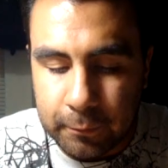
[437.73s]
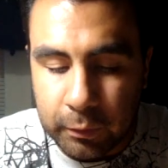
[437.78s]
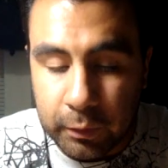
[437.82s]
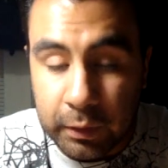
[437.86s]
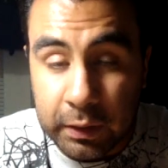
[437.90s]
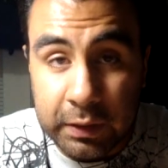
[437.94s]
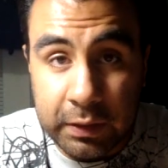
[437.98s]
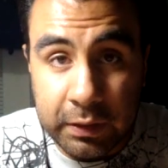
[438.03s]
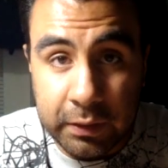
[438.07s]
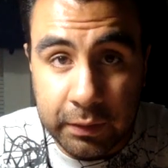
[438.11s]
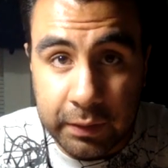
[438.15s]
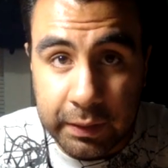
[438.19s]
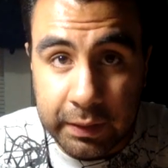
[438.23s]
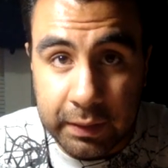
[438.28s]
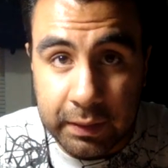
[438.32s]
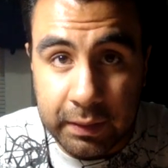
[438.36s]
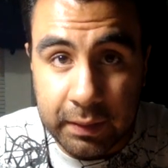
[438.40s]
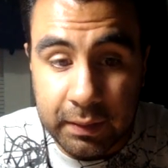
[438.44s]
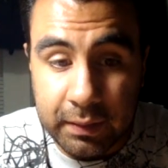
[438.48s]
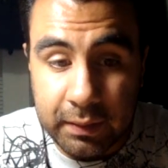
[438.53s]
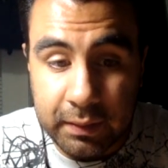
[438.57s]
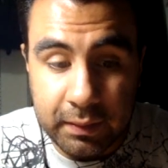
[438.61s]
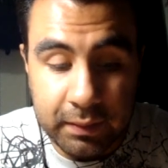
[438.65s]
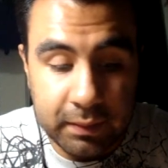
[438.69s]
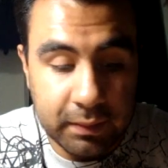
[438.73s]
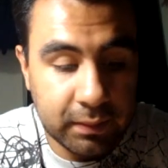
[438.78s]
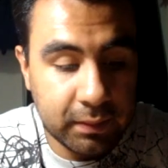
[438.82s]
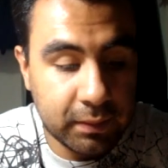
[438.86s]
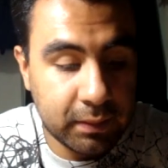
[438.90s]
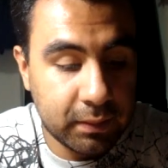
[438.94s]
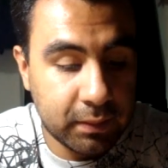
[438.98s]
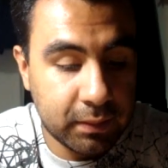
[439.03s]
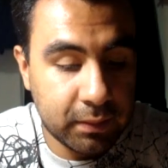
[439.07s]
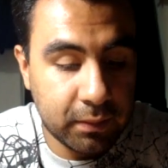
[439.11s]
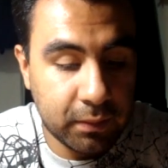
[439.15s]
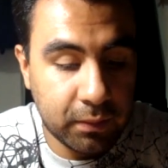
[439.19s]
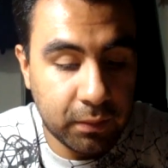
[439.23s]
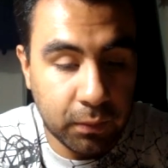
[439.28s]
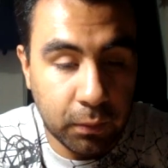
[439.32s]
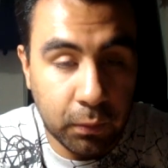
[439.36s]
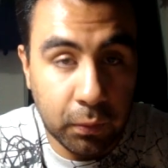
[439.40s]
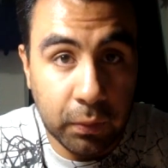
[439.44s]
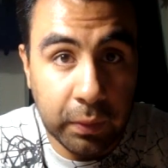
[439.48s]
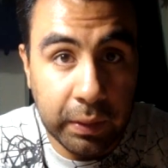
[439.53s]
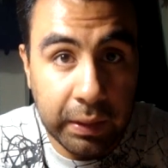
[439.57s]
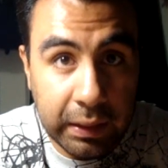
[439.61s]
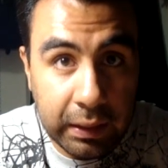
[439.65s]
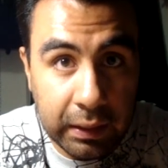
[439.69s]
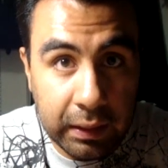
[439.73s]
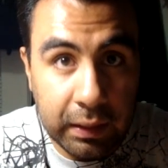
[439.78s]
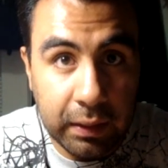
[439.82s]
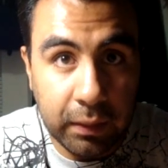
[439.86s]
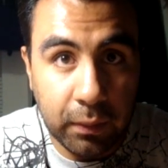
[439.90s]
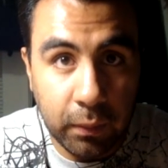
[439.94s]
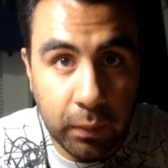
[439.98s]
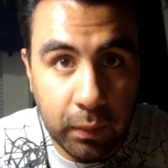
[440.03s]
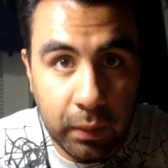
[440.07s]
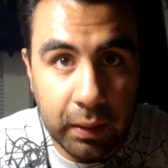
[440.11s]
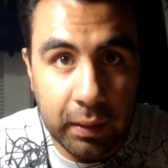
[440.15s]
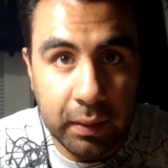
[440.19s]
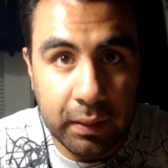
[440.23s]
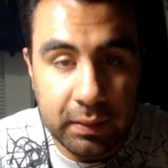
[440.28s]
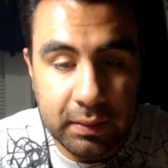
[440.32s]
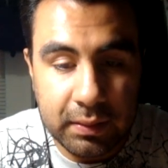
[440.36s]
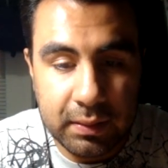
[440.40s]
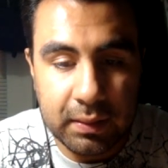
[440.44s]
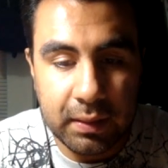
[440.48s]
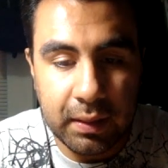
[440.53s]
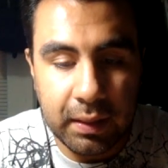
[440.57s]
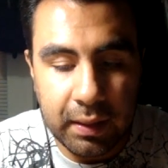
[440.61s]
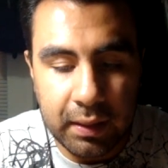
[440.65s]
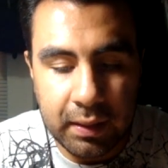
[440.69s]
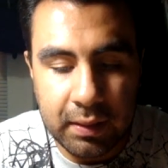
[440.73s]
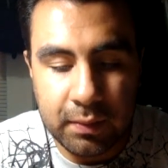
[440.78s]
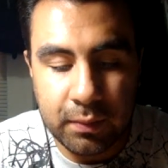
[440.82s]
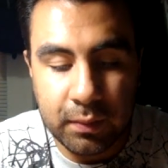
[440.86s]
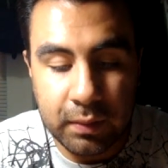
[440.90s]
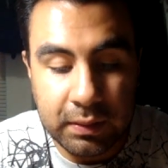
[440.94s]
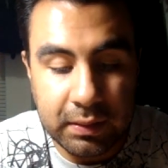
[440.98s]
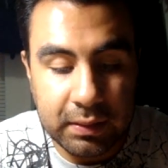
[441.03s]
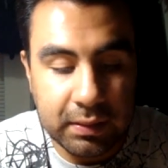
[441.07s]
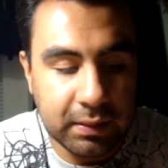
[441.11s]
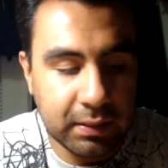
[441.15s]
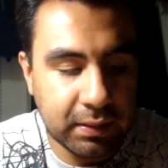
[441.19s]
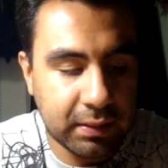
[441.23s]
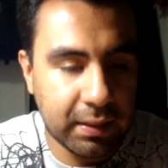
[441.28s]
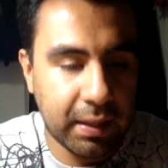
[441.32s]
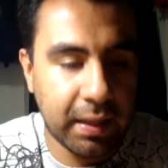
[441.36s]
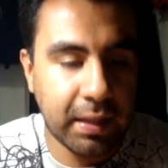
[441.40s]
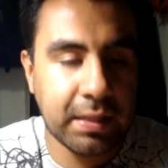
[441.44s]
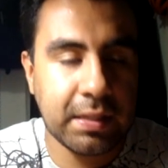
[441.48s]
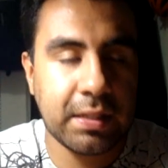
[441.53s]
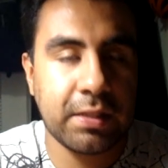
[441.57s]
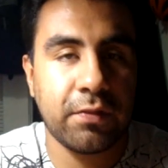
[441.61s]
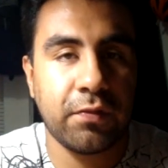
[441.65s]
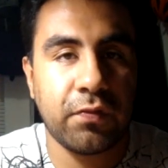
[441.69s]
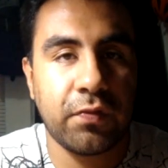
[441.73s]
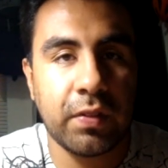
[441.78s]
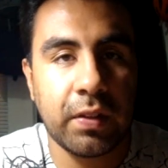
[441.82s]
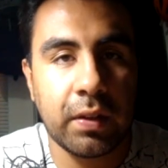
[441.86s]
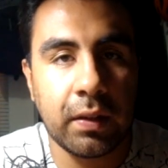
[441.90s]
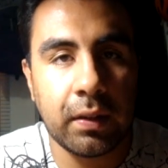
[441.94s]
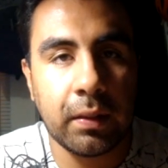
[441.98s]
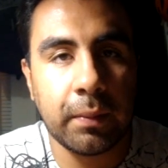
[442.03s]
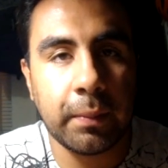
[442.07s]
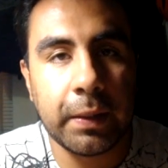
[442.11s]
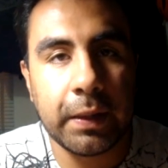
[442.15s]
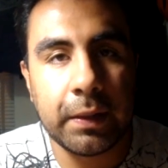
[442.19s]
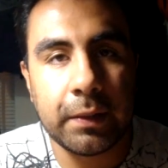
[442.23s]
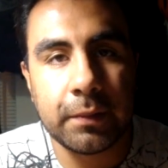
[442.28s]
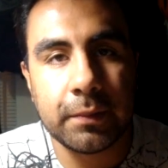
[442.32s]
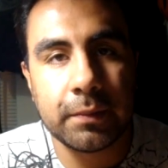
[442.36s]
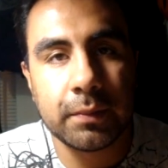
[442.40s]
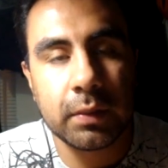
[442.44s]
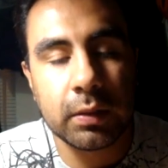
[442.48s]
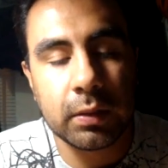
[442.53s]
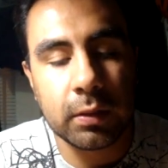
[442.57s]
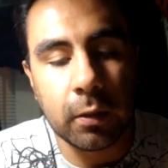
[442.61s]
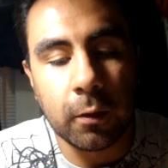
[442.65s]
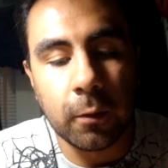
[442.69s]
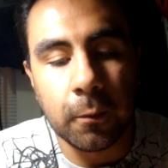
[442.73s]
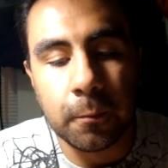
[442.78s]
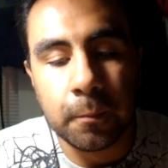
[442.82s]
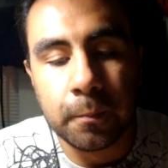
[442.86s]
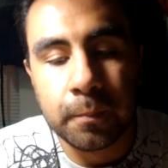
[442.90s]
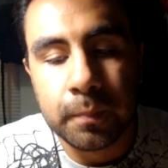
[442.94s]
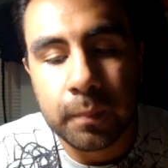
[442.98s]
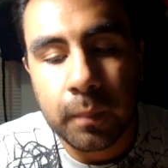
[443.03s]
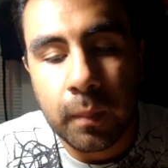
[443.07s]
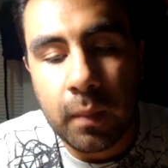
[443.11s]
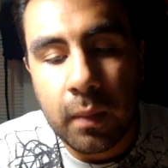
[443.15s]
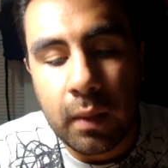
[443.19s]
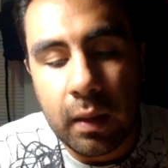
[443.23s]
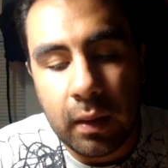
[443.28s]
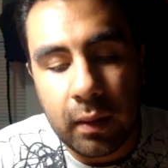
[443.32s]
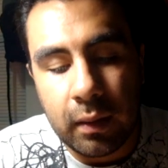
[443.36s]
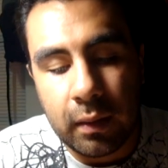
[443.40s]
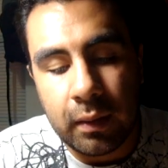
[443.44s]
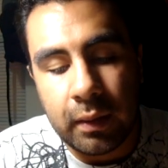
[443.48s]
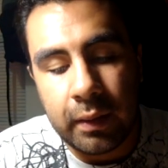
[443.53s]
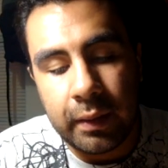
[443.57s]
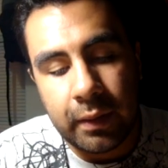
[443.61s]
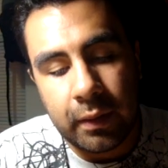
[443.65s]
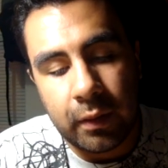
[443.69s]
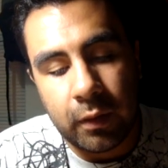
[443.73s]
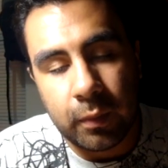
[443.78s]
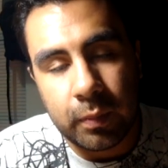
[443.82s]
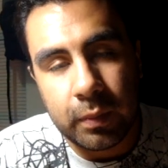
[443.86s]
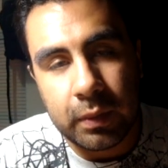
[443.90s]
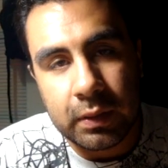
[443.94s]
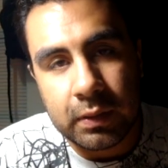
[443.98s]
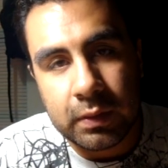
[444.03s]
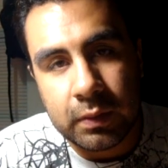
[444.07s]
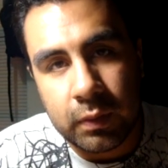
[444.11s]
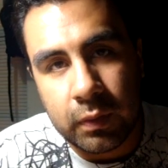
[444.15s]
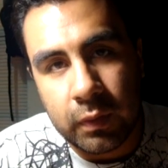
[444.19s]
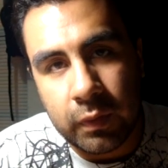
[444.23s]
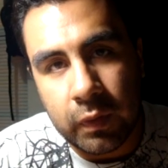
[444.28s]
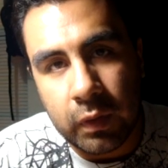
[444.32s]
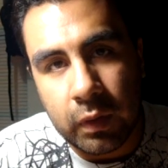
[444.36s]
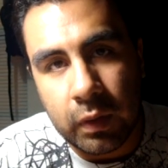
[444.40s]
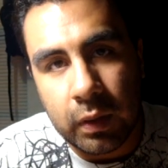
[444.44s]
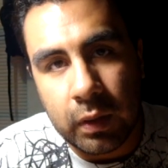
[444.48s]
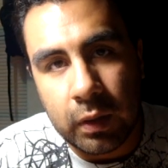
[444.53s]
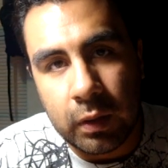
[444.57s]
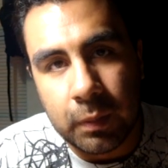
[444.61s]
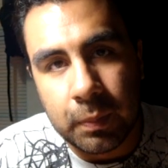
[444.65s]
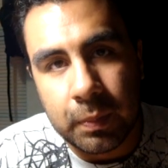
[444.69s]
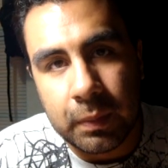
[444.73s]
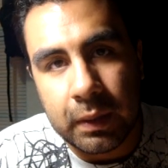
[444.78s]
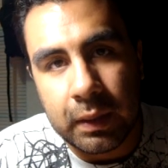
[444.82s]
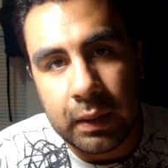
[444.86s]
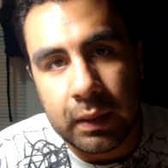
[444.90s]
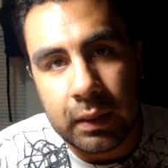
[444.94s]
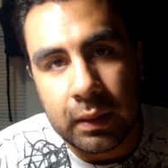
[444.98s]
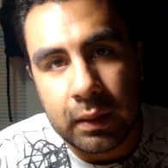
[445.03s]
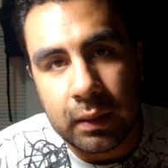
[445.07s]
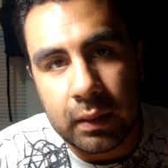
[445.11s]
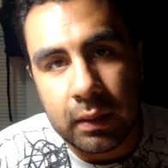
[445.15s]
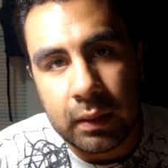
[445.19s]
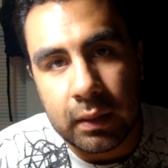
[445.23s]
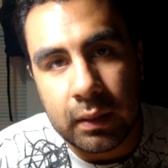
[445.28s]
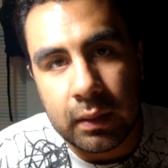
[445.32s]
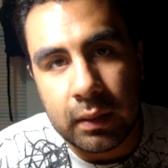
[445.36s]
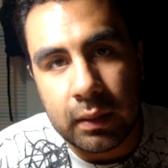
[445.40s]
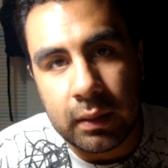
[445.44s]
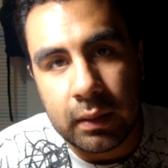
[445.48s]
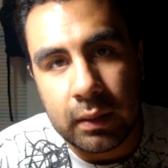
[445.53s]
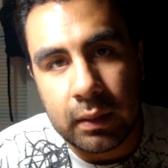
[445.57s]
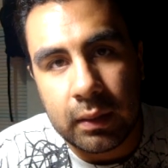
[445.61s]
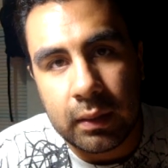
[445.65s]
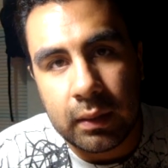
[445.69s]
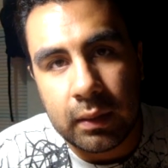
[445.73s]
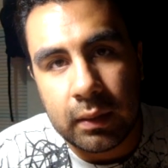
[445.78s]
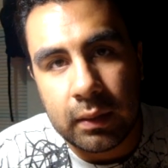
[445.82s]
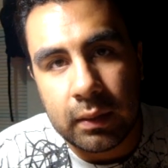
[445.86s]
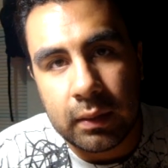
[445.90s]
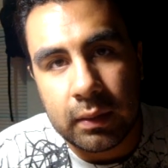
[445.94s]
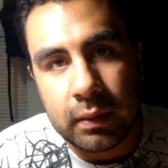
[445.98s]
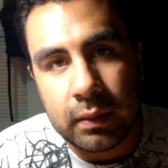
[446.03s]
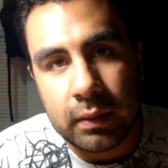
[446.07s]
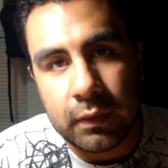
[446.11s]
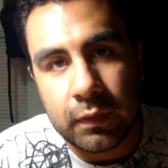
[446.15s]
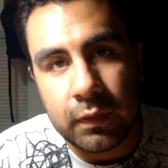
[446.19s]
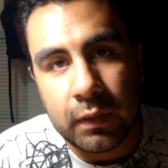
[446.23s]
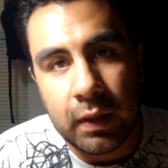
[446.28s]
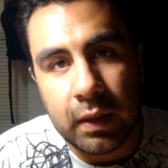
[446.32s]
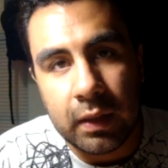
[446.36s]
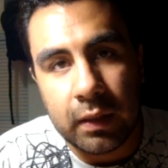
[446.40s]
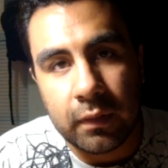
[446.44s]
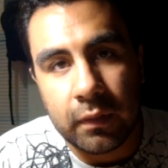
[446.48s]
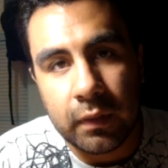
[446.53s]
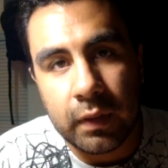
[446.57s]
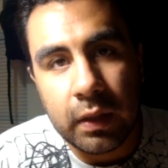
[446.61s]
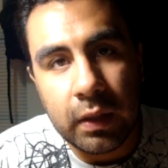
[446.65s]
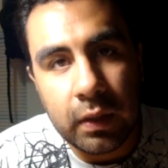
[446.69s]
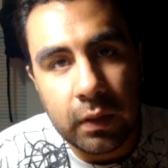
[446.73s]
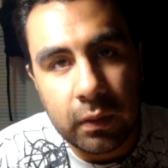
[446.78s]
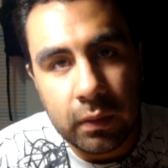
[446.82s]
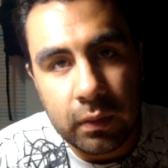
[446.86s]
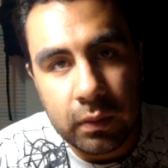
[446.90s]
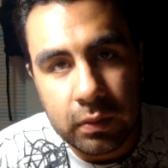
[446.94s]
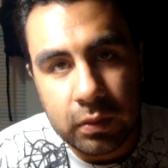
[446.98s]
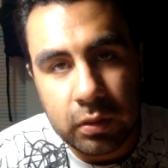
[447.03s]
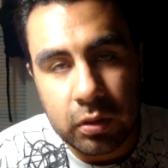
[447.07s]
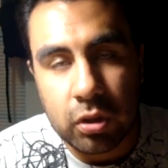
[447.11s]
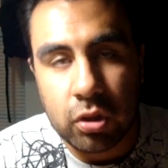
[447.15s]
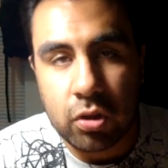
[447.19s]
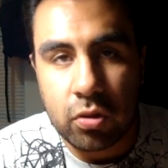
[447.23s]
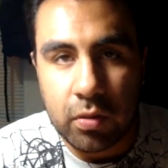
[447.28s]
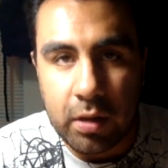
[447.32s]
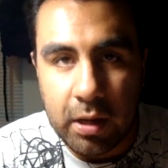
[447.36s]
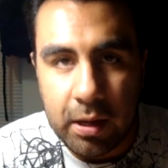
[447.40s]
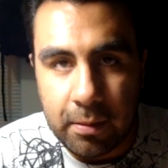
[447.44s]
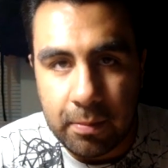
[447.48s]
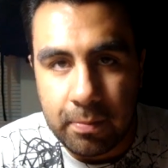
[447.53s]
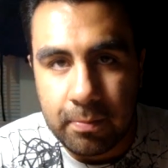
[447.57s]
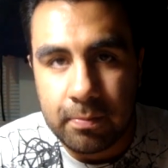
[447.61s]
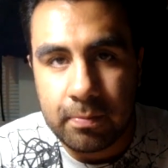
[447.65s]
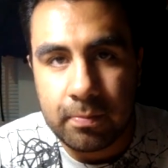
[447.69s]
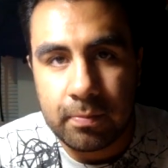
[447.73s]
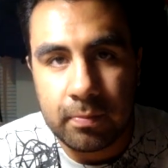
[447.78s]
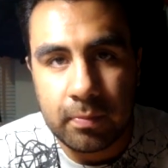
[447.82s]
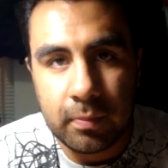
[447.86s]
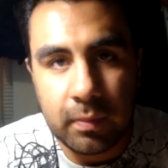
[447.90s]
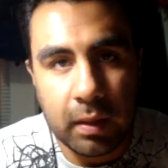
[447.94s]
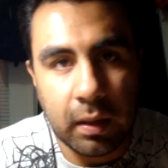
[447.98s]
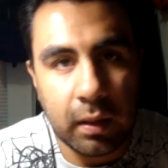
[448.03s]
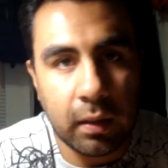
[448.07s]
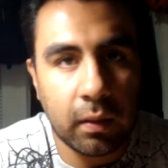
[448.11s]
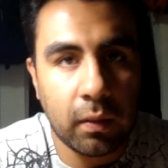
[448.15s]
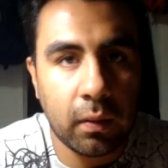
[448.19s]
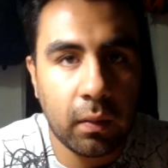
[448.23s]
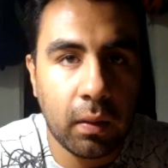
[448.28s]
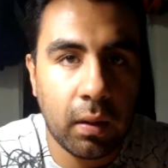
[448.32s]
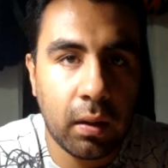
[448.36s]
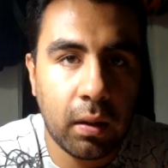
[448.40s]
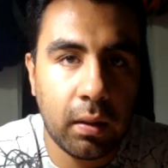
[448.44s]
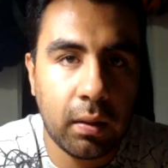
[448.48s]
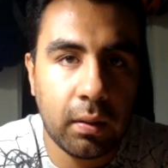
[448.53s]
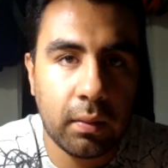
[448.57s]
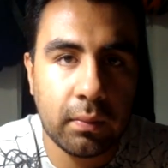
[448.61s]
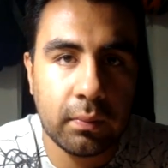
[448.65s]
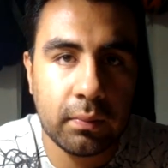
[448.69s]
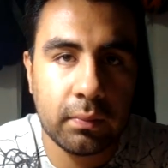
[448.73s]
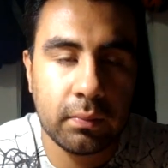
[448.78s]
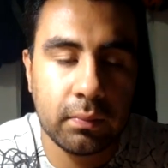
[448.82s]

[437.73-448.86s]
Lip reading: wondering really what's this Asian fit all about. So I hope this review helped, and if you like the video, subscribe. Thank you all.